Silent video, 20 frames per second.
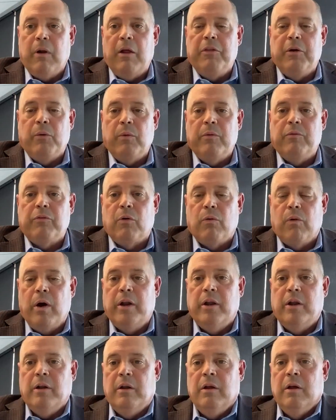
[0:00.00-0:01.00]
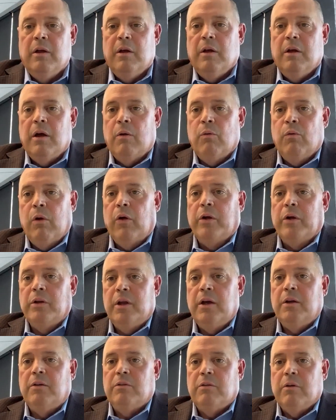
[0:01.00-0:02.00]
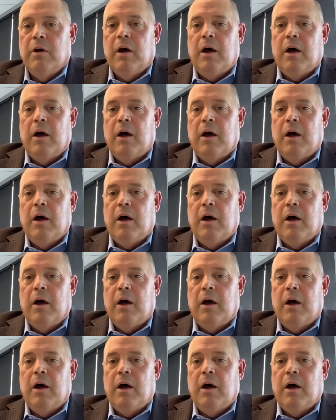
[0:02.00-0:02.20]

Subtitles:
and I think we've created a really neat